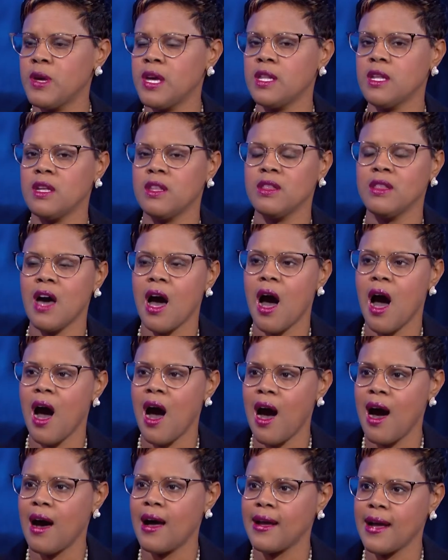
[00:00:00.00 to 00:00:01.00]
been in the
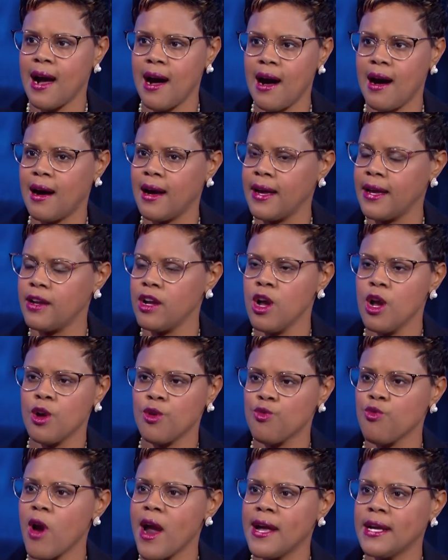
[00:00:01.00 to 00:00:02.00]
high
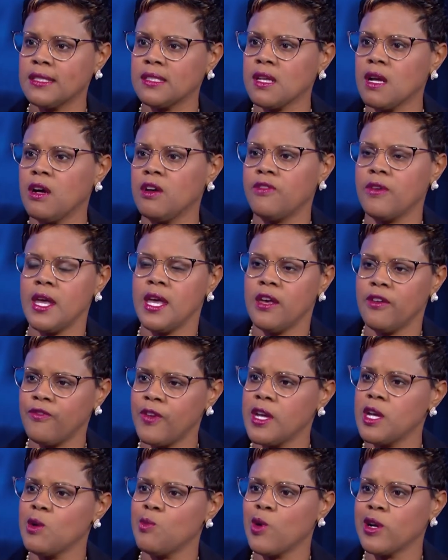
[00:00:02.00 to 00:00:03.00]
ranks of
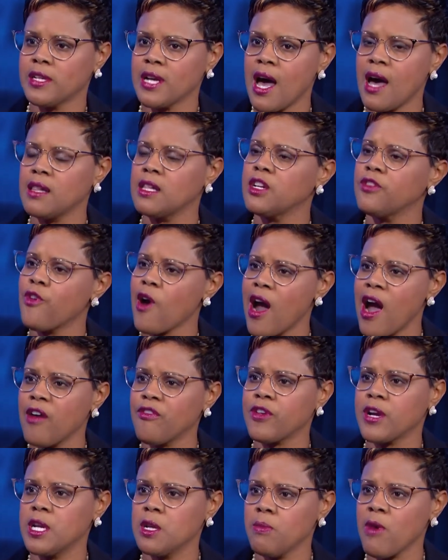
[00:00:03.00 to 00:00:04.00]
infant immortality for
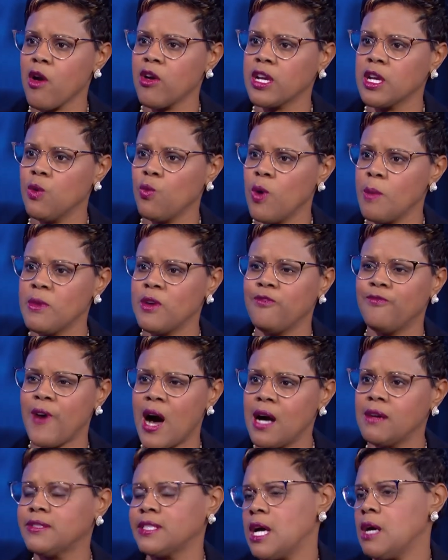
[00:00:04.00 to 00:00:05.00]
African-American women,
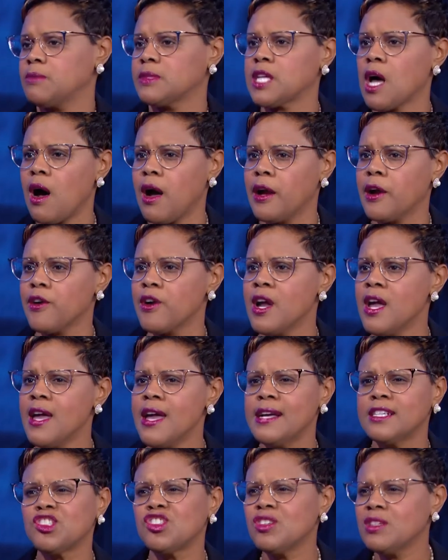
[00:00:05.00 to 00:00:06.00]
five times higher.
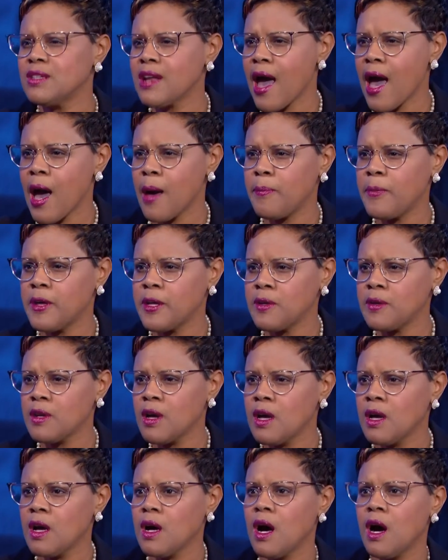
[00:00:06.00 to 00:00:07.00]
Shouldn't happen.
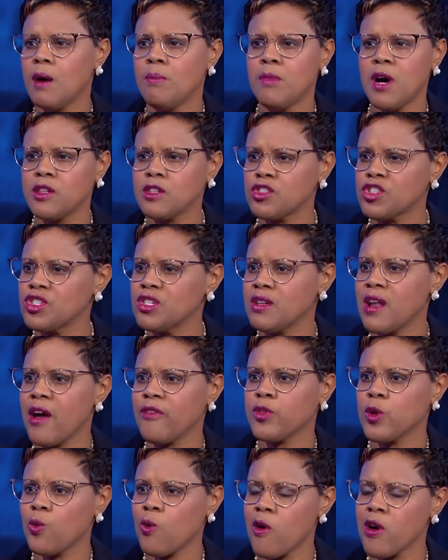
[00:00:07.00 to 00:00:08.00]
A mother shouldn't
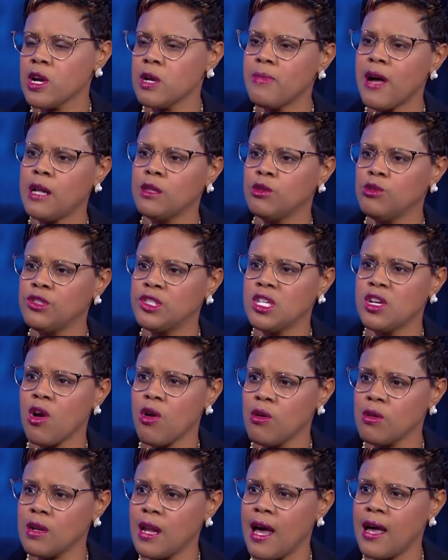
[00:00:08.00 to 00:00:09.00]
have to worry about losing
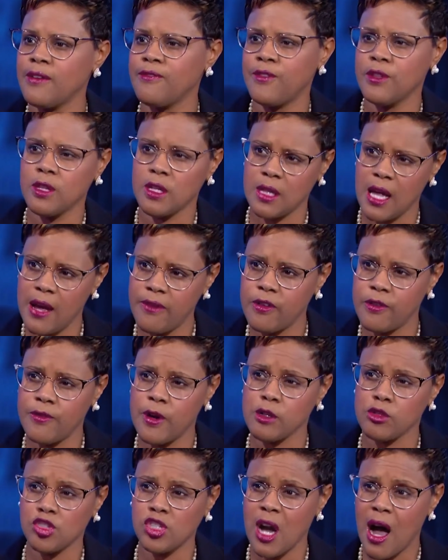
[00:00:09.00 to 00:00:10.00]
her life and the life of
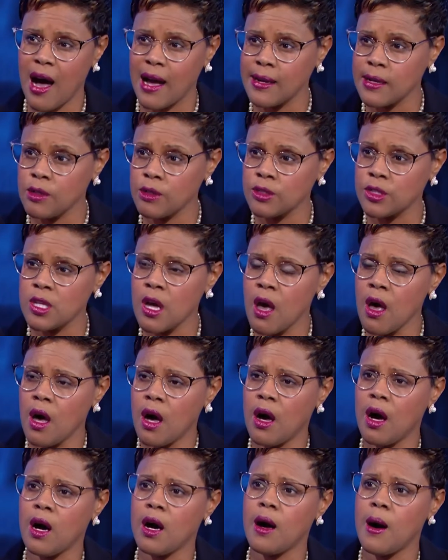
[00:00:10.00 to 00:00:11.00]
her child
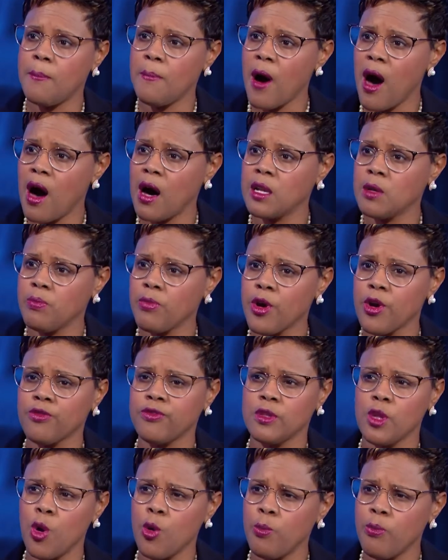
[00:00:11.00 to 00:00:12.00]
upon birth,
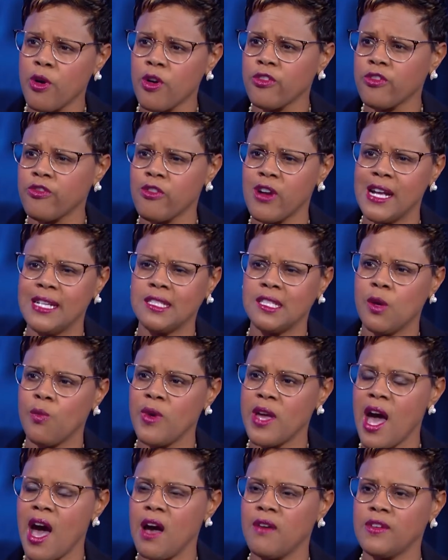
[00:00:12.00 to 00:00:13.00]
low birth rates. And we
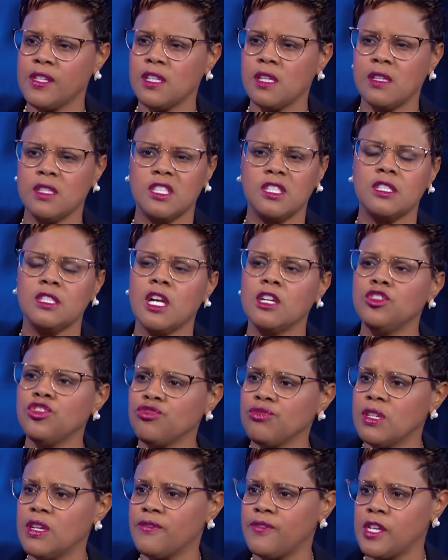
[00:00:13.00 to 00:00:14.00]
have a
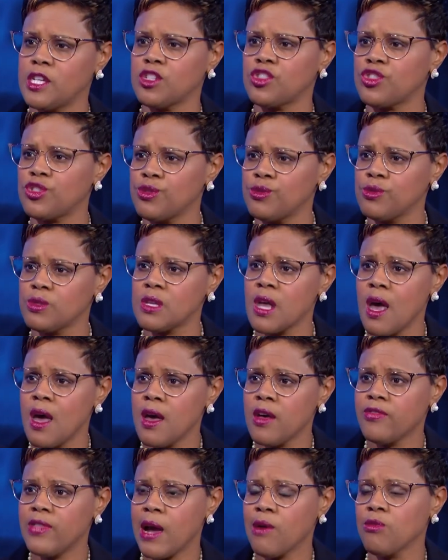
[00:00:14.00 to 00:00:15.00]
sundry of issues
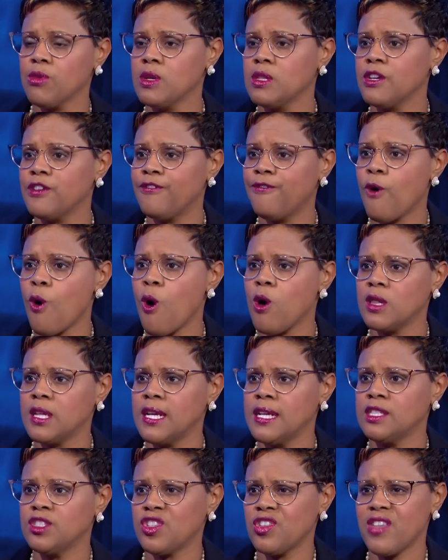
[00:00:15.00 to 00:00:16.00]
that really fall
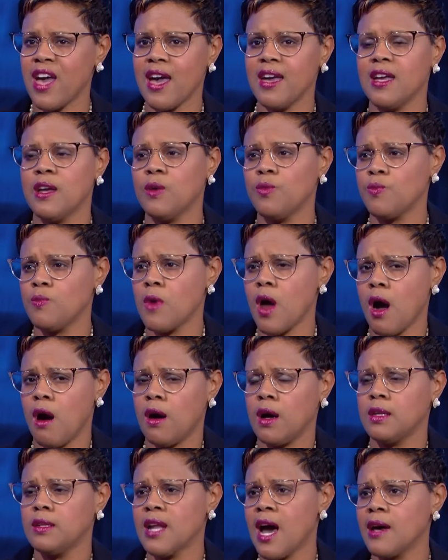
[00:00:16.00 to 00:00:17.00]
into that. And
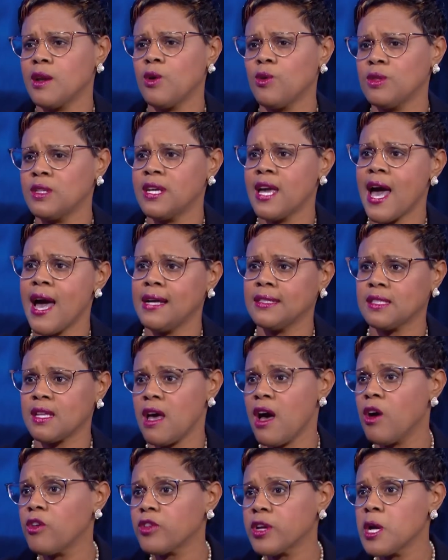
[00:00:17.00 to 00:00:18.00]
not only as a
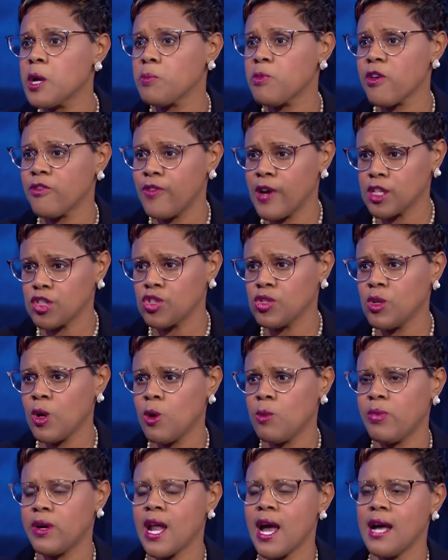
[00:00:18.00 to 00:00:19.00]
healthcare professional, but